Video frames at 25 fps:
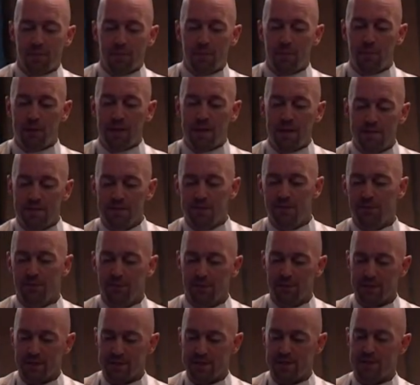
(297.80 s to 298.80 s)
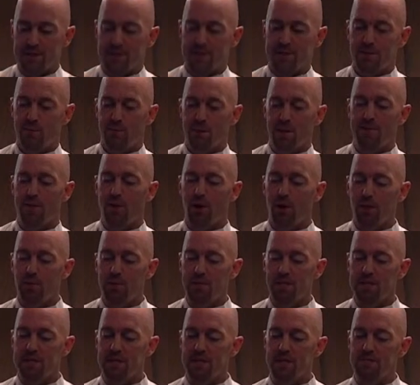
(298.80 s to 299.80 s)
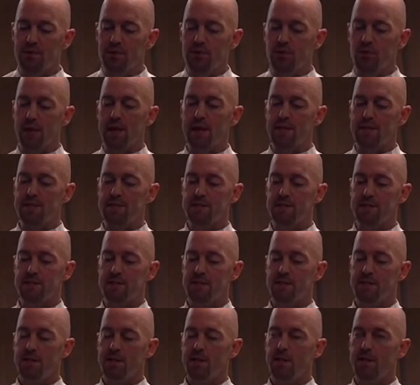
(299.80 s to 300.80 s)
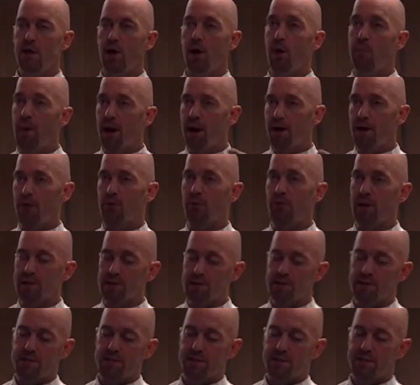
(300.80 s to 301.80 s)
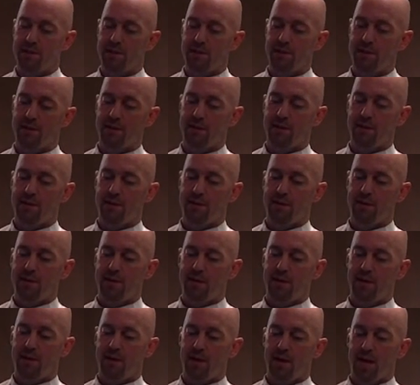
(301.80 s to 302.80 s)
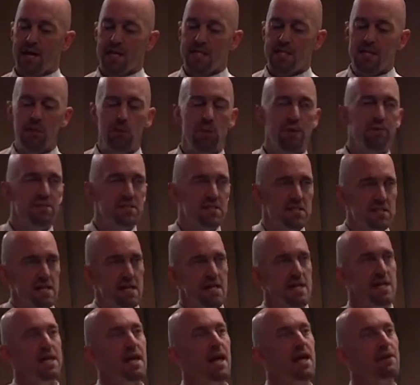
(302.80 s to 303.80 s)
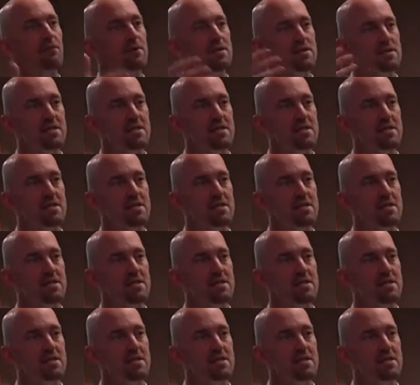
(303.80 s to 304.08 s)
from his fullness, we've all received grace upon grace. See, we've seen and